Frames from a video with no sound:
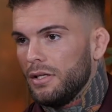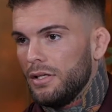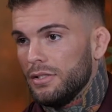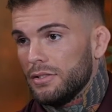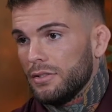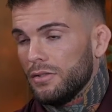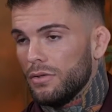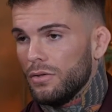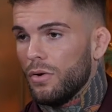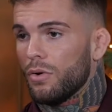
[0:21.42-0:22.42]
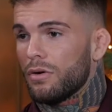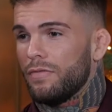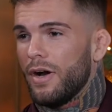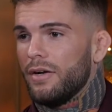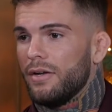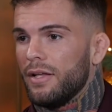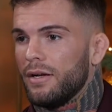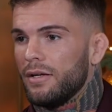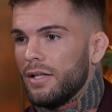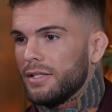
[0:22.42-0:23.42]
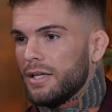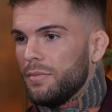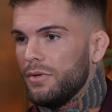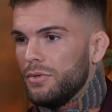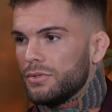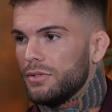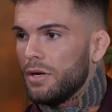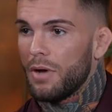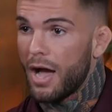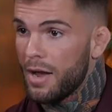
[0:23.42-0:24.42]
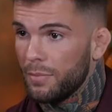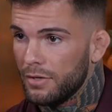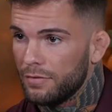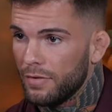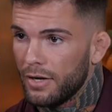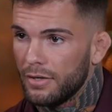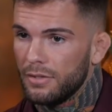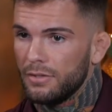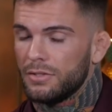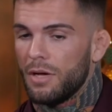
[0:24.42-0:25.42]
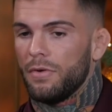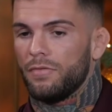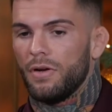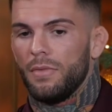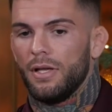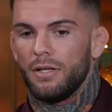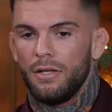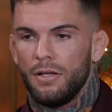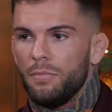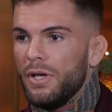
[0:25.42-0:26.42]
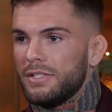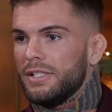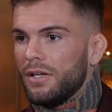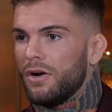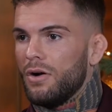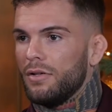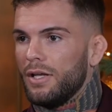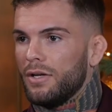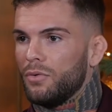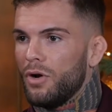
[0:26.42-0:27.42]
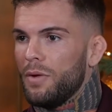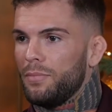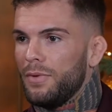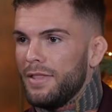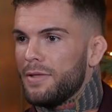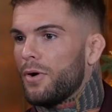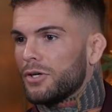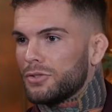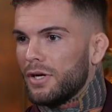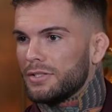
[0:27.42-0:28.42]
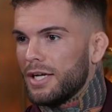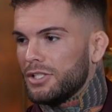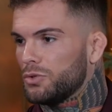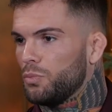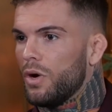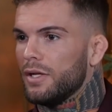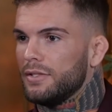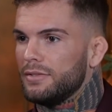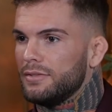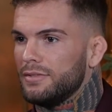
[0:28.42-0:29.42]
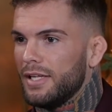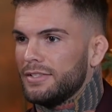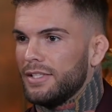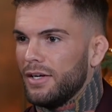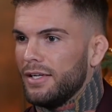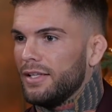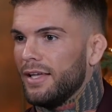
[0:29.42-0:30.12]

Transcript: He's an older fighter in there. Like I said, I'm a new school. I'm a hybrid fighter. It's coming from mixing it all. Grew up in the martial arts, not just one necessarily.